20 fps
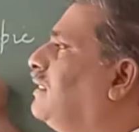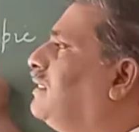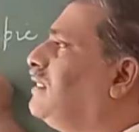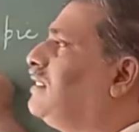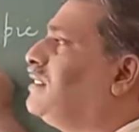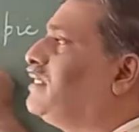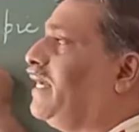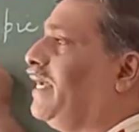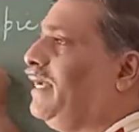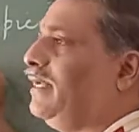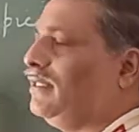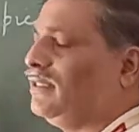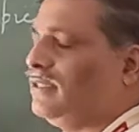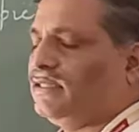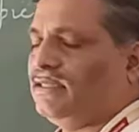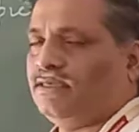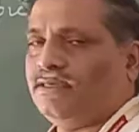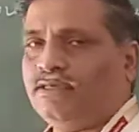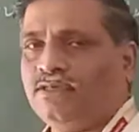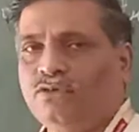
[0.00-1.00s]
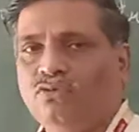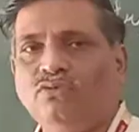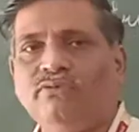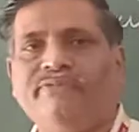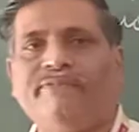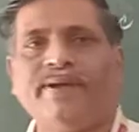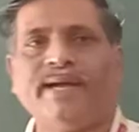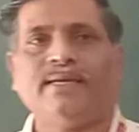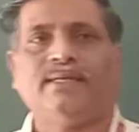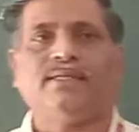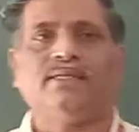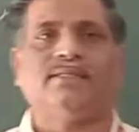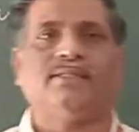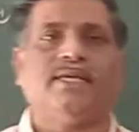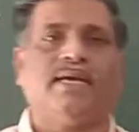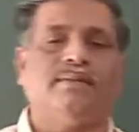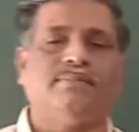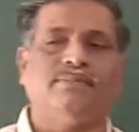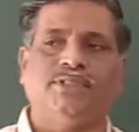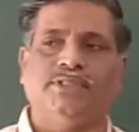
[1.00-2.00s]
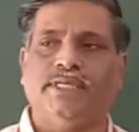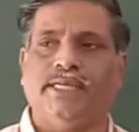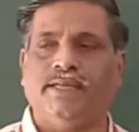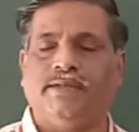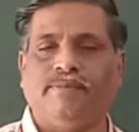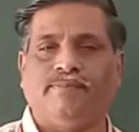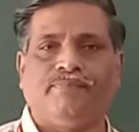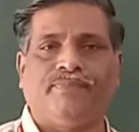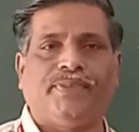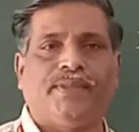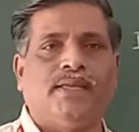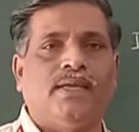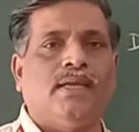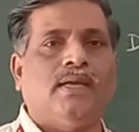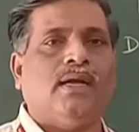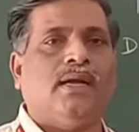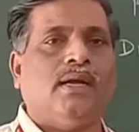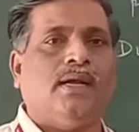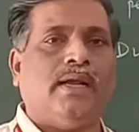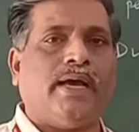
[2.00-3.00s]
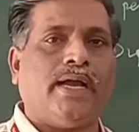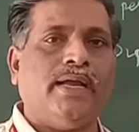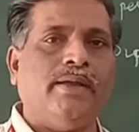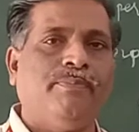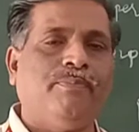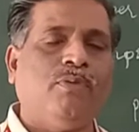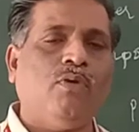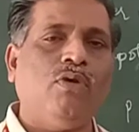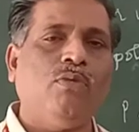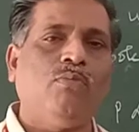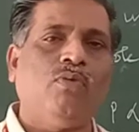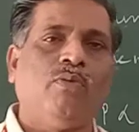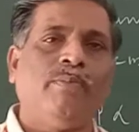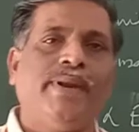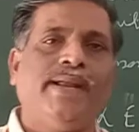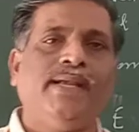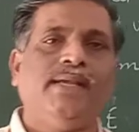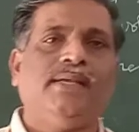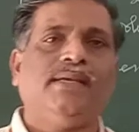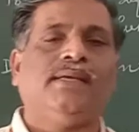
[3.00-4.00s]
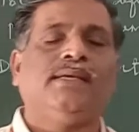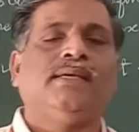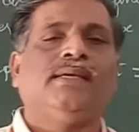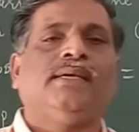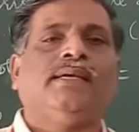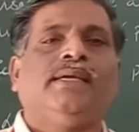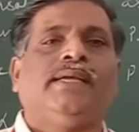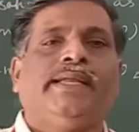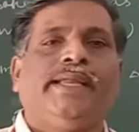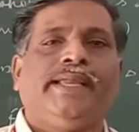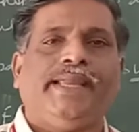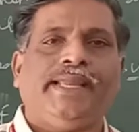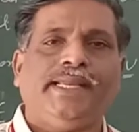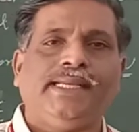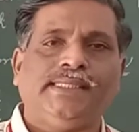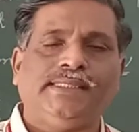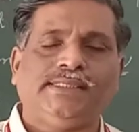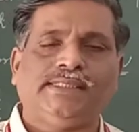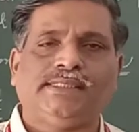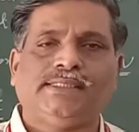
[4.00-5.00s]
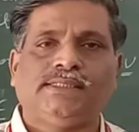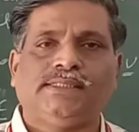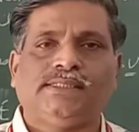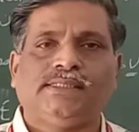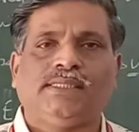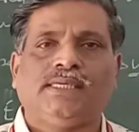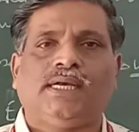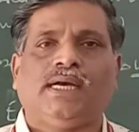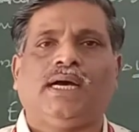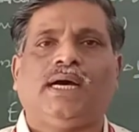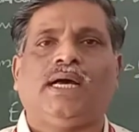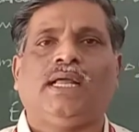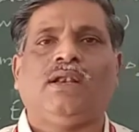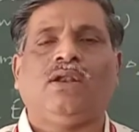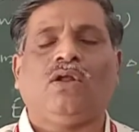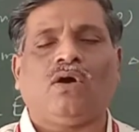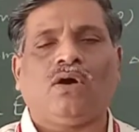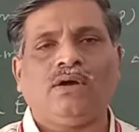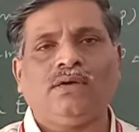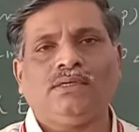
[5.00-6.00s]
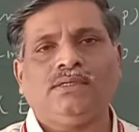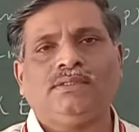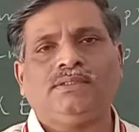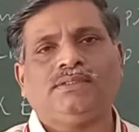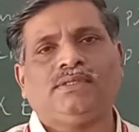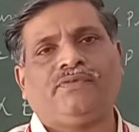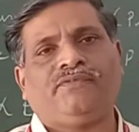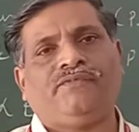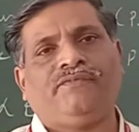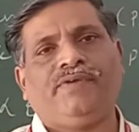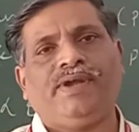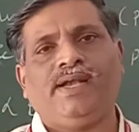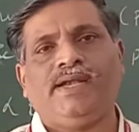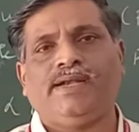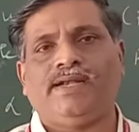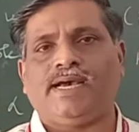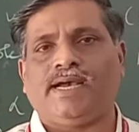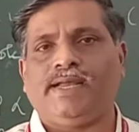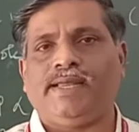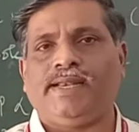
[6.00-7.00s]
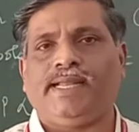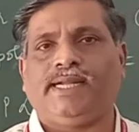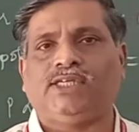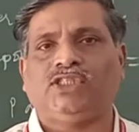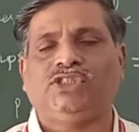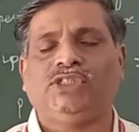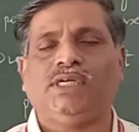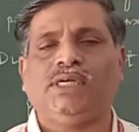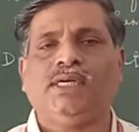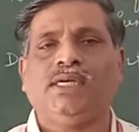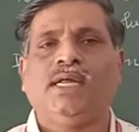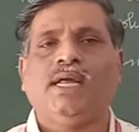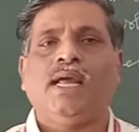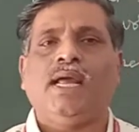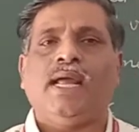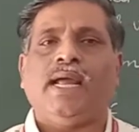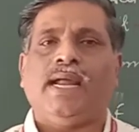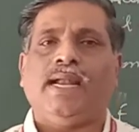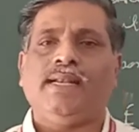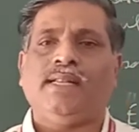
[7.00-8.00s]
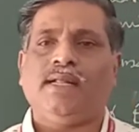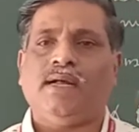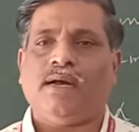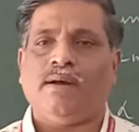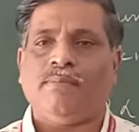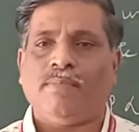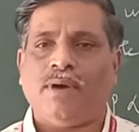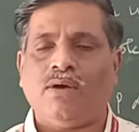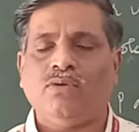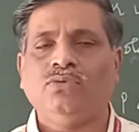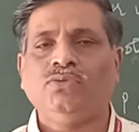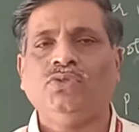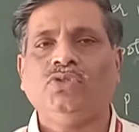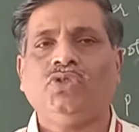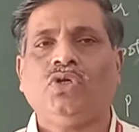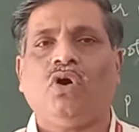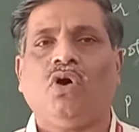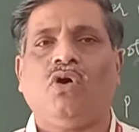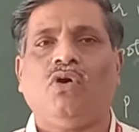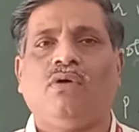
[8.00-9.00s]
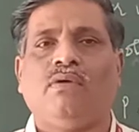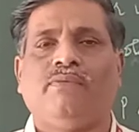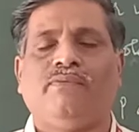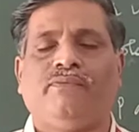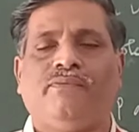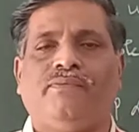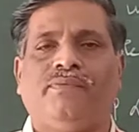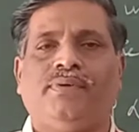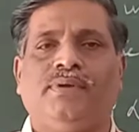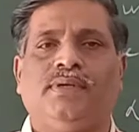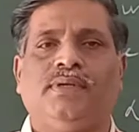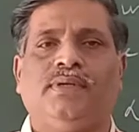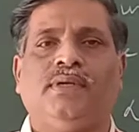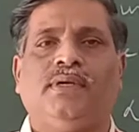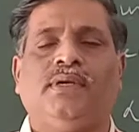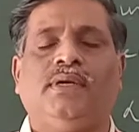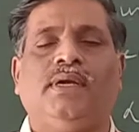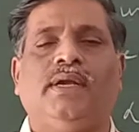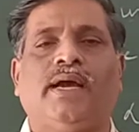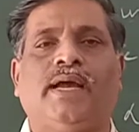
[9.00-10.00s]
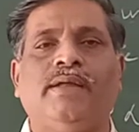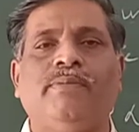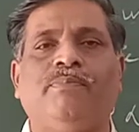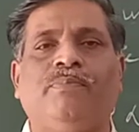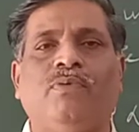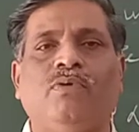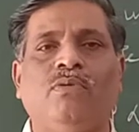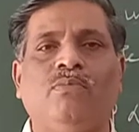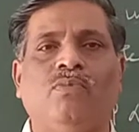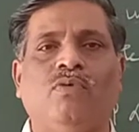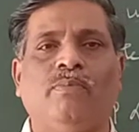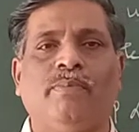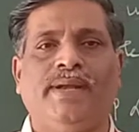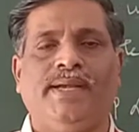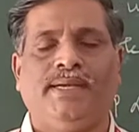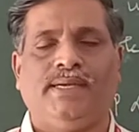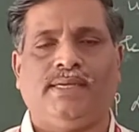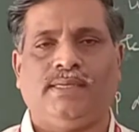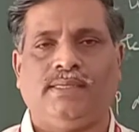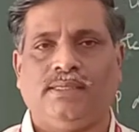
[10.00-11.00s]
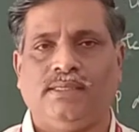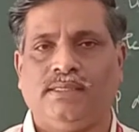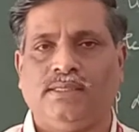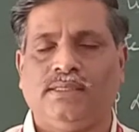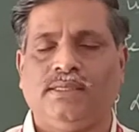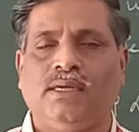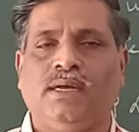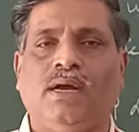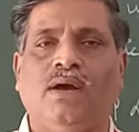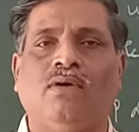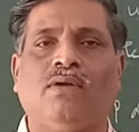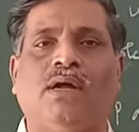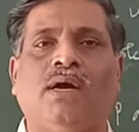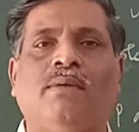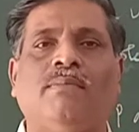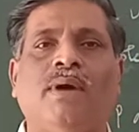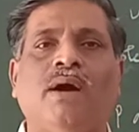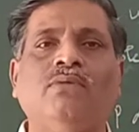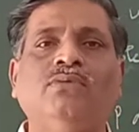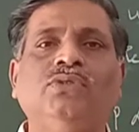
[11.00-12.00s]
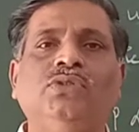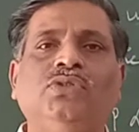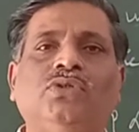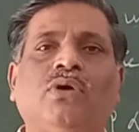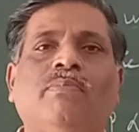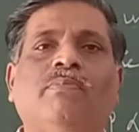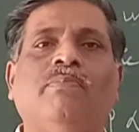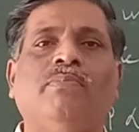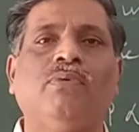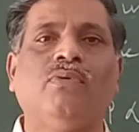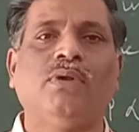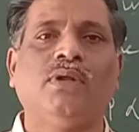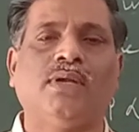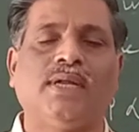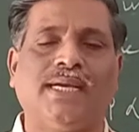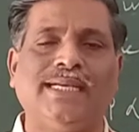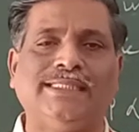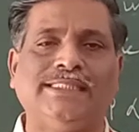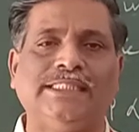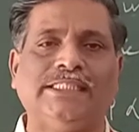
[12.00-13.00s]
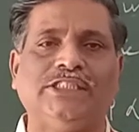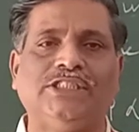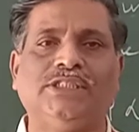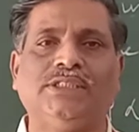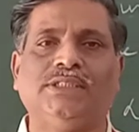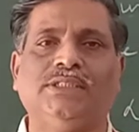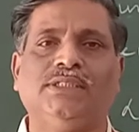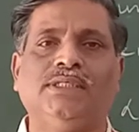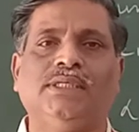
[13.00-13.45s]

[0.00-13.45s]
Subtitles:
strength. Two factors I am seeing. Dipole moment is along the field direction, and the amount of dipole moment or amount of polarization